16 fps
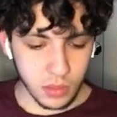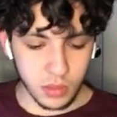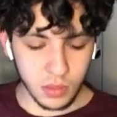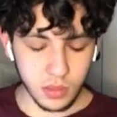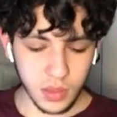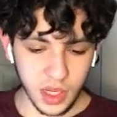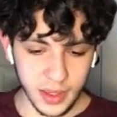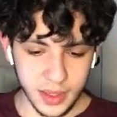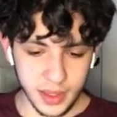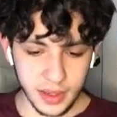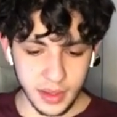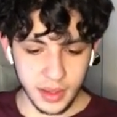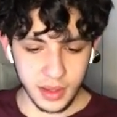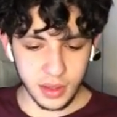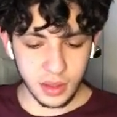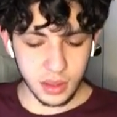But
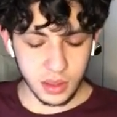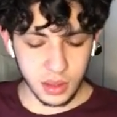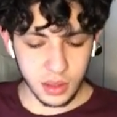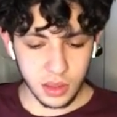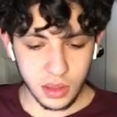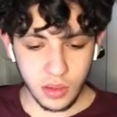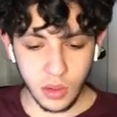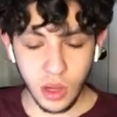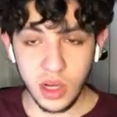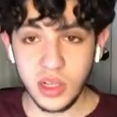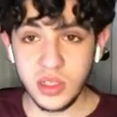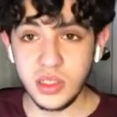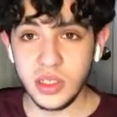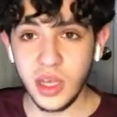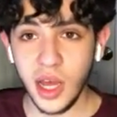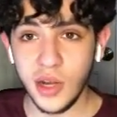yeah,
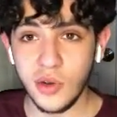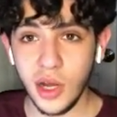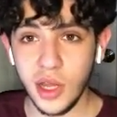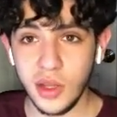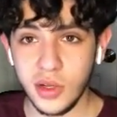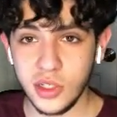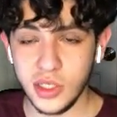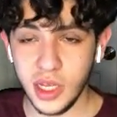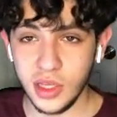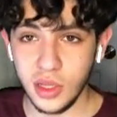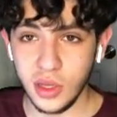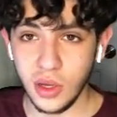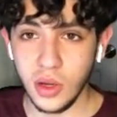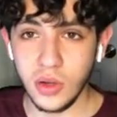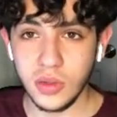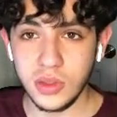honestly, I'd rather just get the
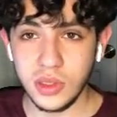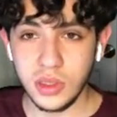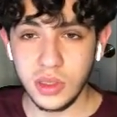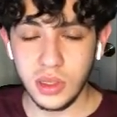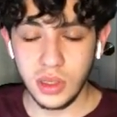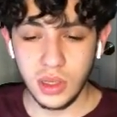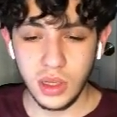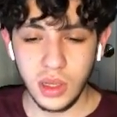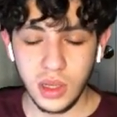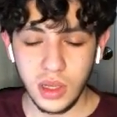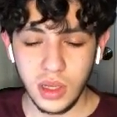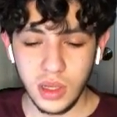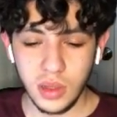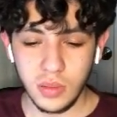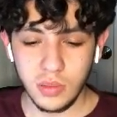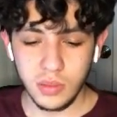cones.
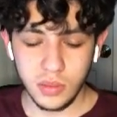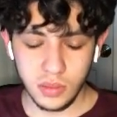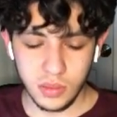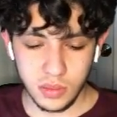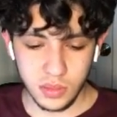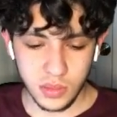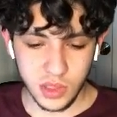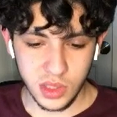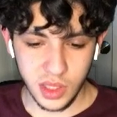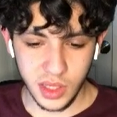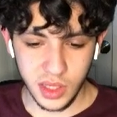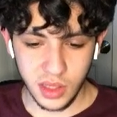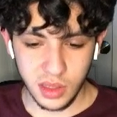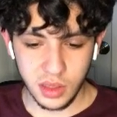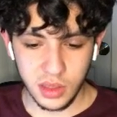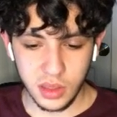Like,